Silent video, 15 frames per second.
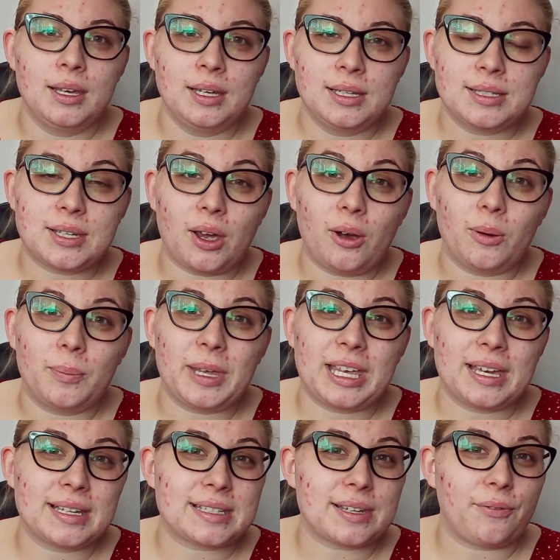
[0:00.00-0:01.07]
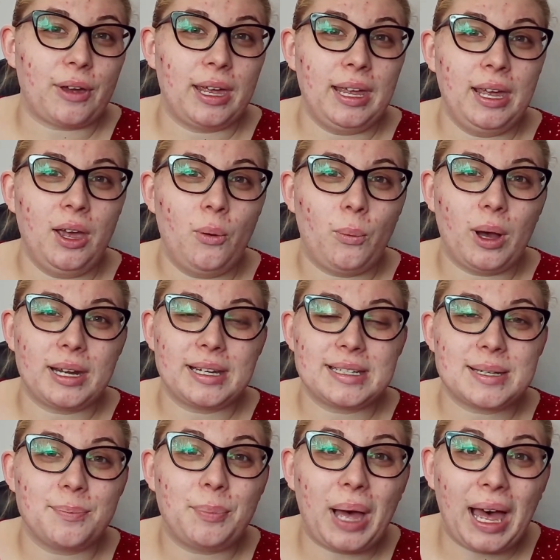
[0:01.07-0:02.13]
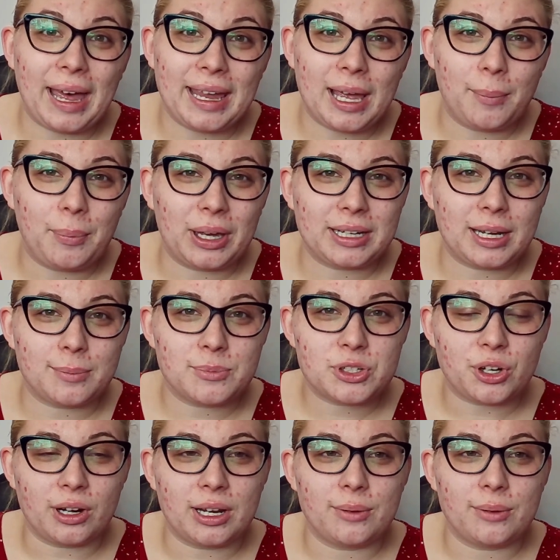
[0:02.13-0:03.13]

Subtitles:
So because if I wanted to buy a button-up shirt,